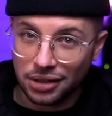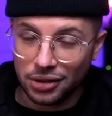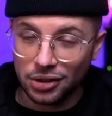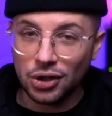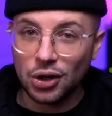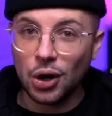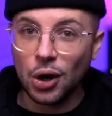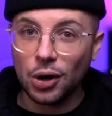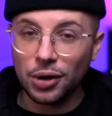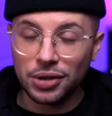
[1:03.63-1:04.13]
you
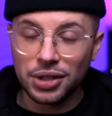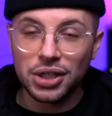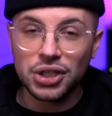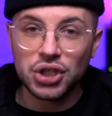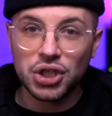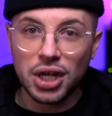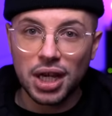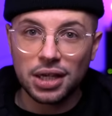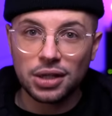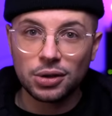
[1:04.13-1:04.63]
know, on the
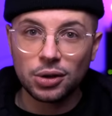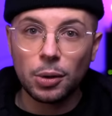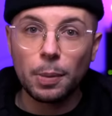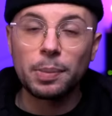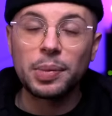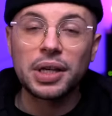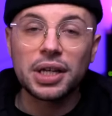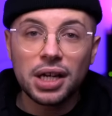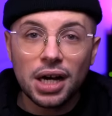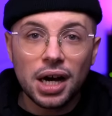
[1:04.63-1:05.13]
channel
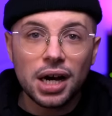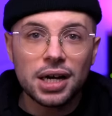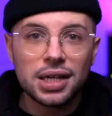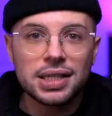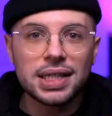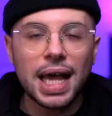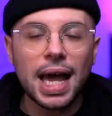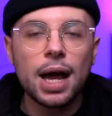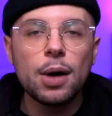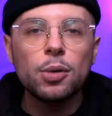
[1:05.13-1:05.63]

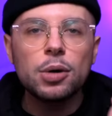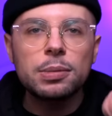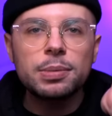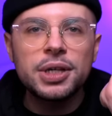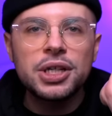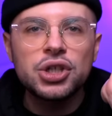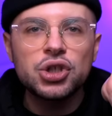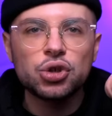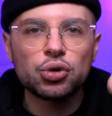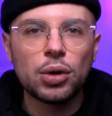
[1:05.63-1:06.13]
because I will
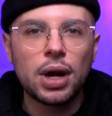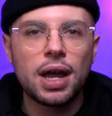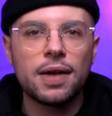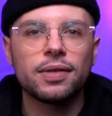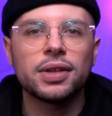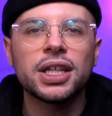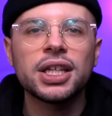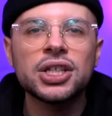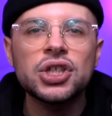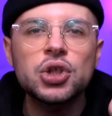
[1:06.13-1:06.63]
be
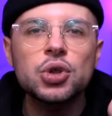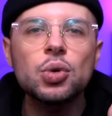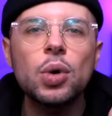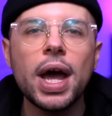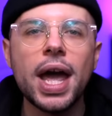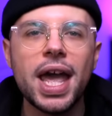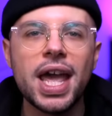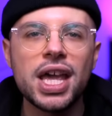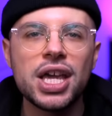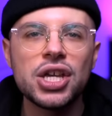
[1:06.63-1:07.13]
traveling to
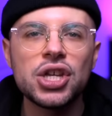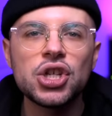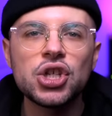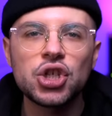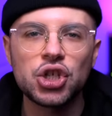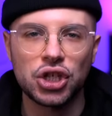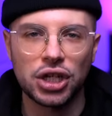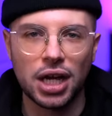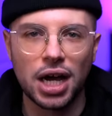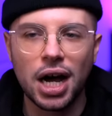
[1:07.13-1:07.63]

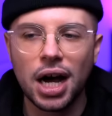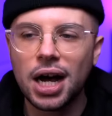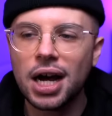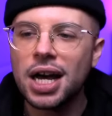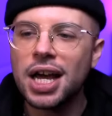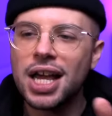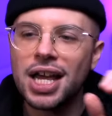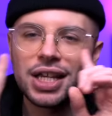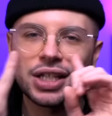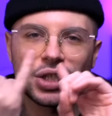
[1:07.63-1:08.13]

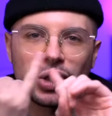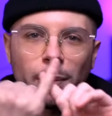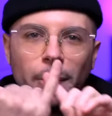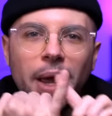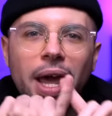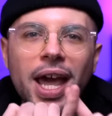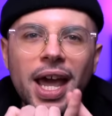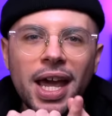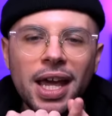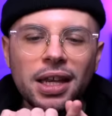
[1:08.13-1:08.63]
Asia,
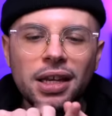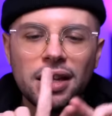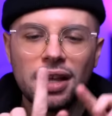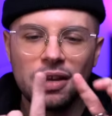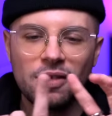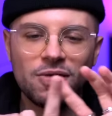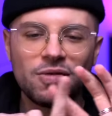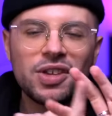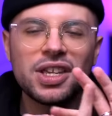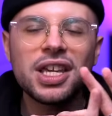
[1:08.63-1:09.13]
Japan,
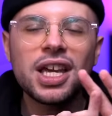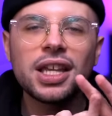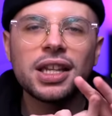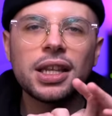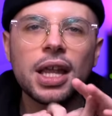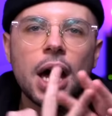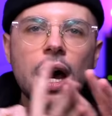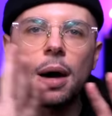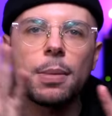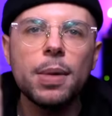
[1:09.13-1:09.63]

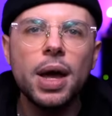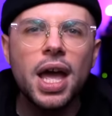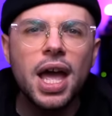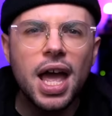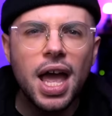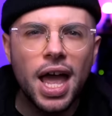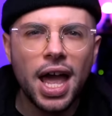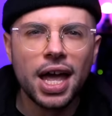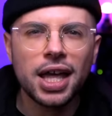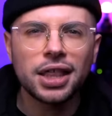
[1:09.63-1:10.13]
Vietnam,
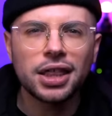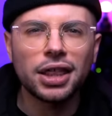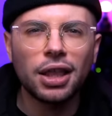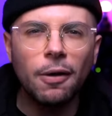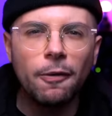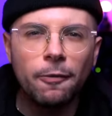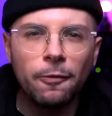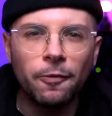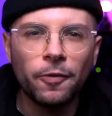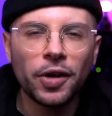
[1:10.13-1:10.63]
and
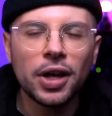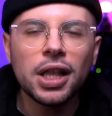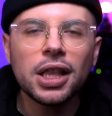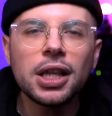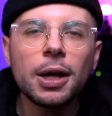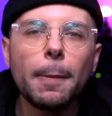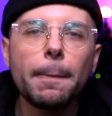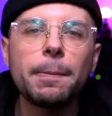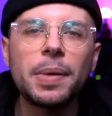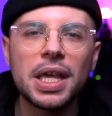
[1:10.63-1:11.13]
the
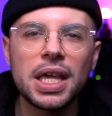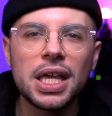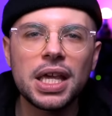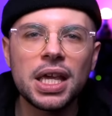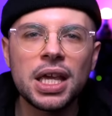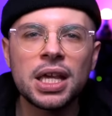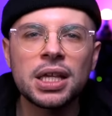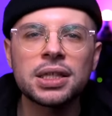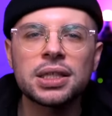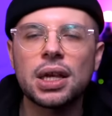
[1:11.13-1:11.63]

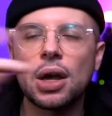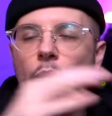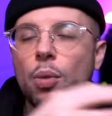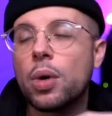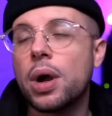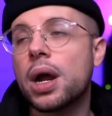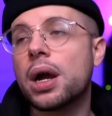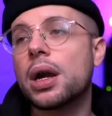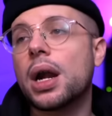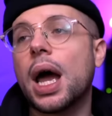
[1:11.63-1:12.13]
Philippines,
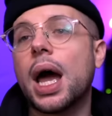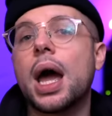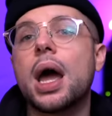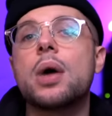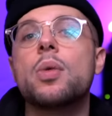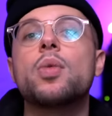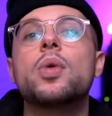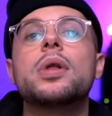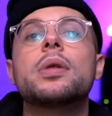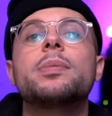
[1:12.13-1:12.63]
where
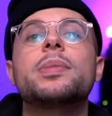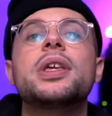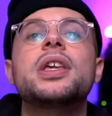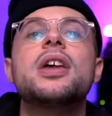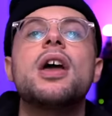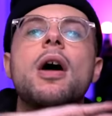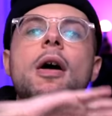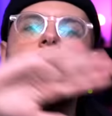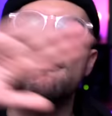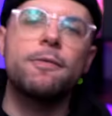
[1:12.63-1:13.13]
I will
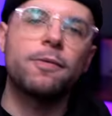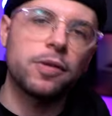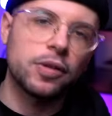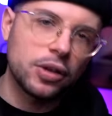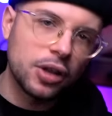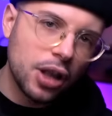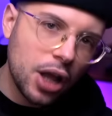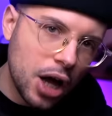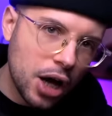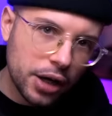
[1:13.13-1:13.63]
be
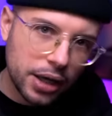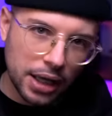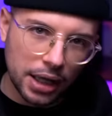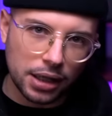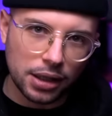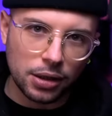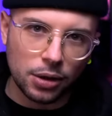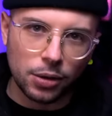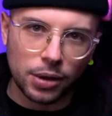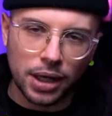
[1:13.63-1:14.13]

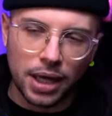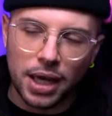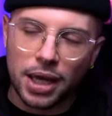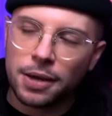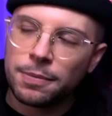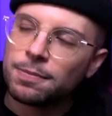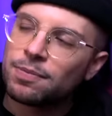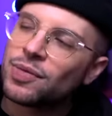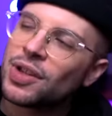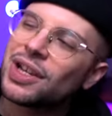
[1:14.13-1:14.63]
vlogging,
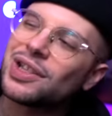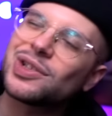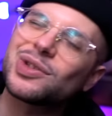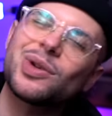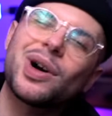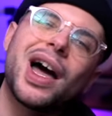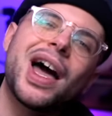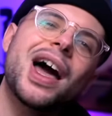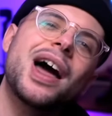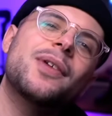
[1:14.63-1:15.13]
okay?
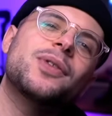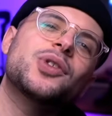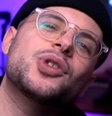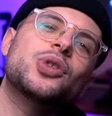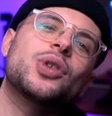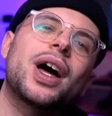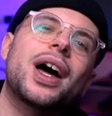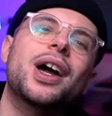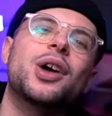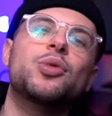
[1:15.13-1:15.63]
So
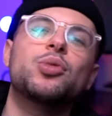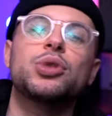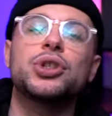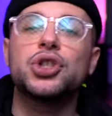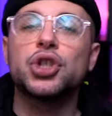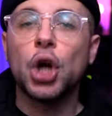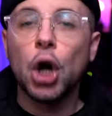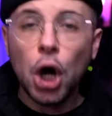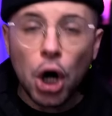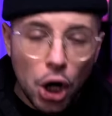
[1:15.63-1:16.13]
after I
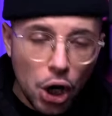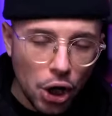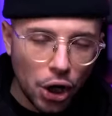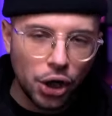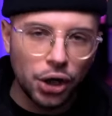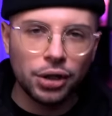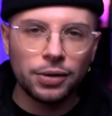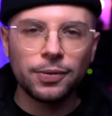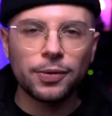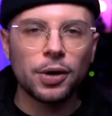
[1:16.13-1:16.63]

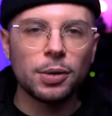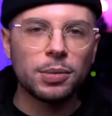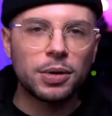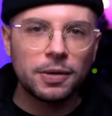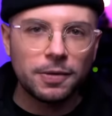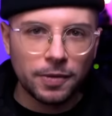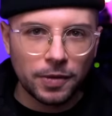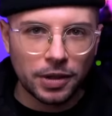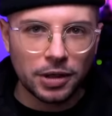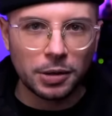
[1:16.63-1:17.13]
return from
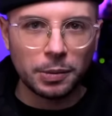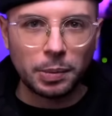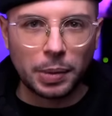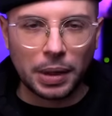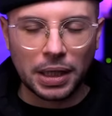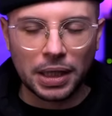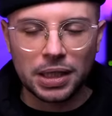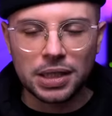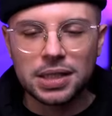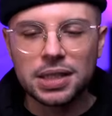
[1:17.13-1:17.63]
the
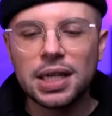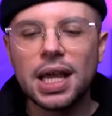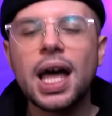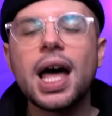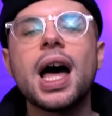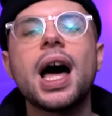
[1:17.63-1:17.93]
Philippines,